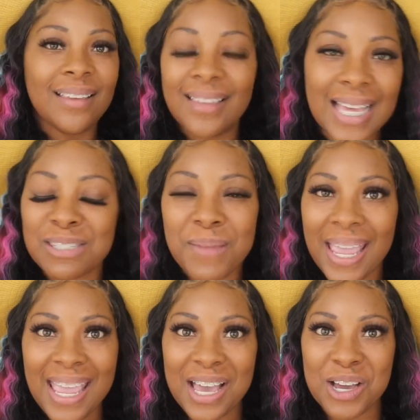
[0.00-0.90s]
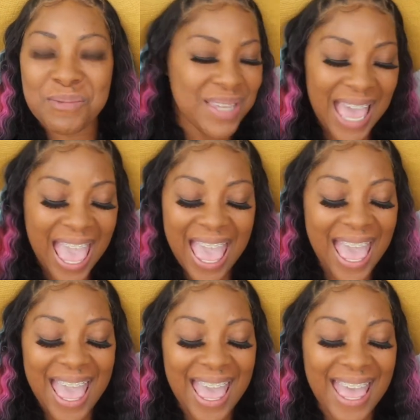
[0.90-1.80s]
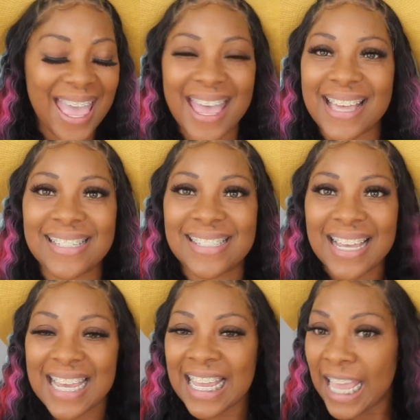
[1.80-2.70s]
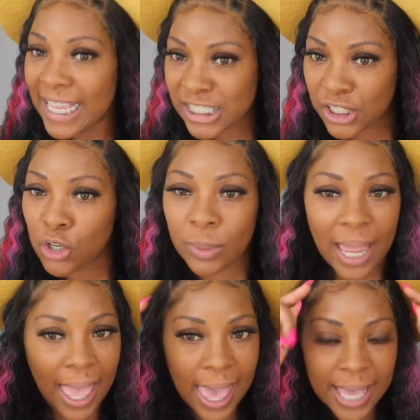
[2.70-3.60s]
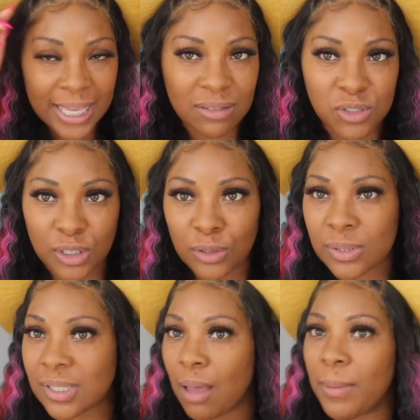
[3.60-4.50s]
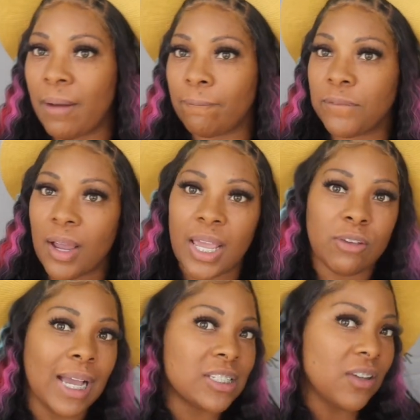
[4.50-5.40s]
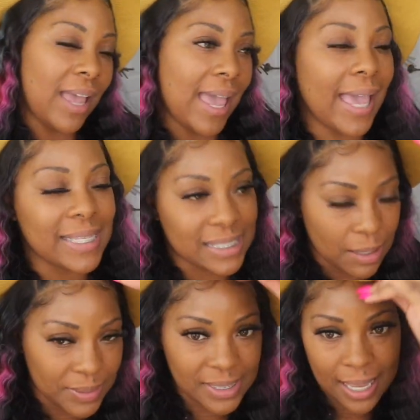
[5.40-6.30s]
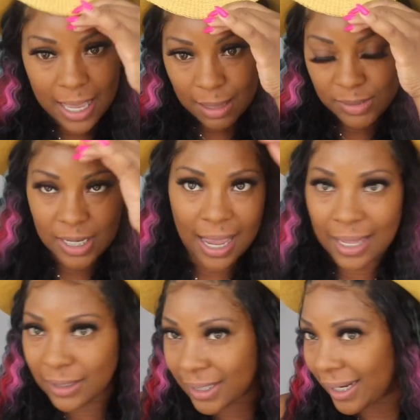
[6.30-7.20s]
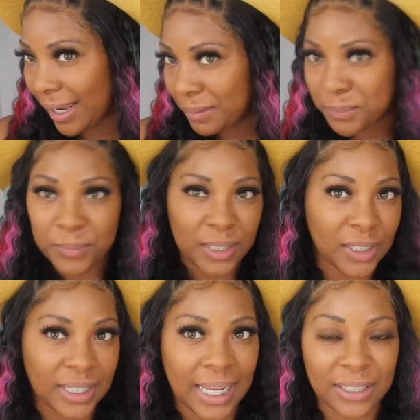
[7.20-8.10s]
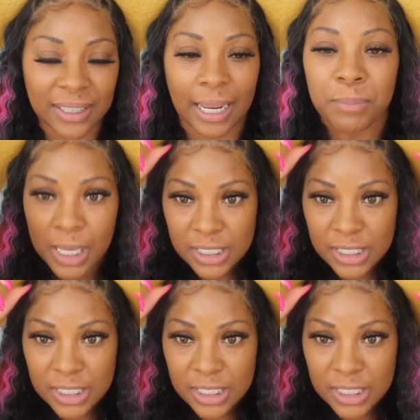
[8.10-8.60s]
Yes, ma'am. Yes. It's cute with a hat. It gives you a little something in the front. You got your hat. It's summertime, child. Look at that. Look at that. Look at that.